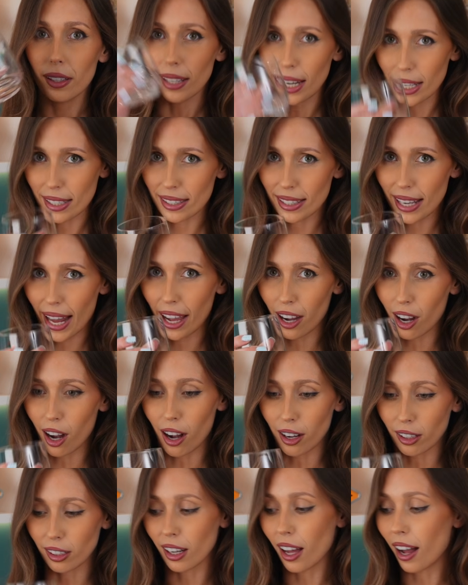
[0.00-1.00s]
let's layer
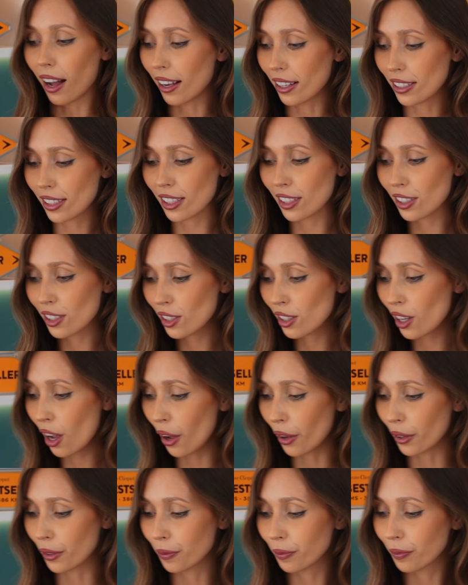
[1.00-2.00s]
our glass.
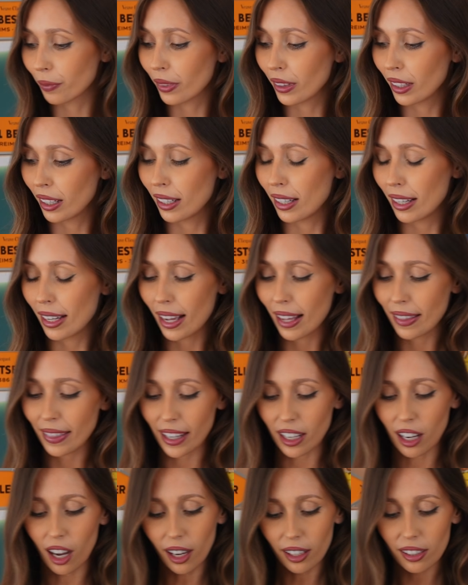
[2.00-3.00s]
So they
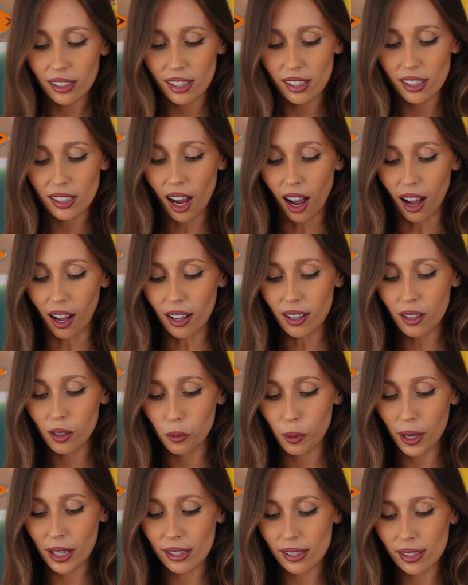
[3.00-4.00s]
kind of start
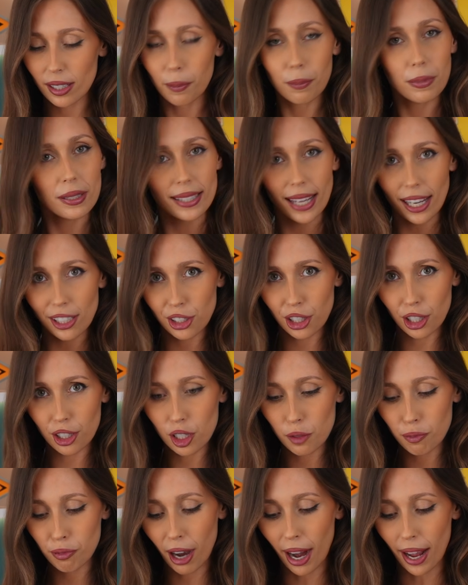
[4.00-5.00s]
with some pistachio
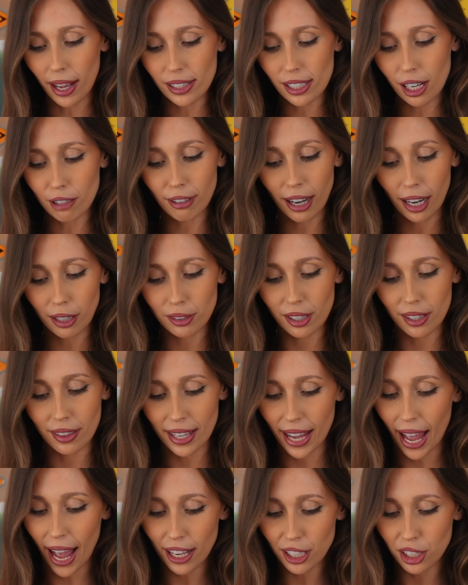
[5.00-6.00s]
spread around
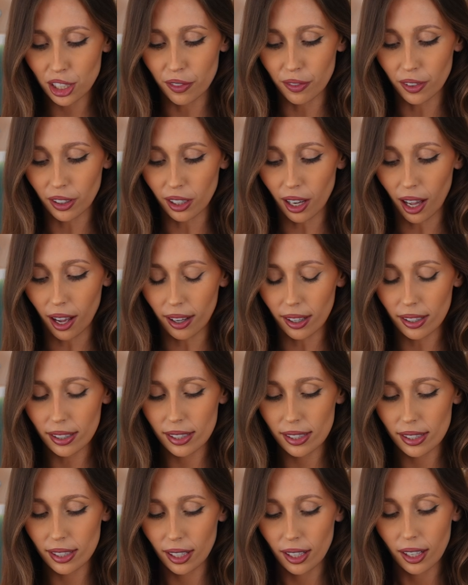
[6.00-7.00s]
the edge of the
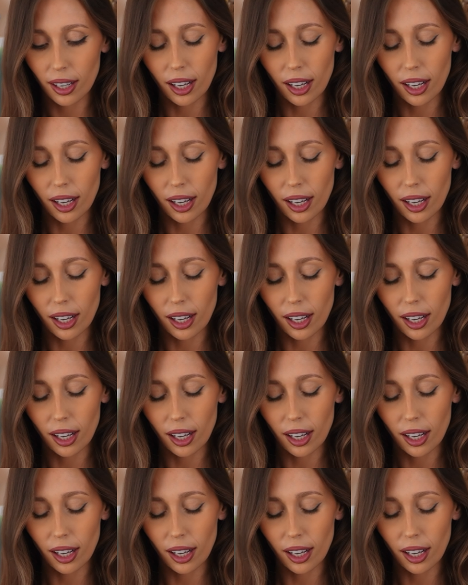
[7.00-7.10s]
glass.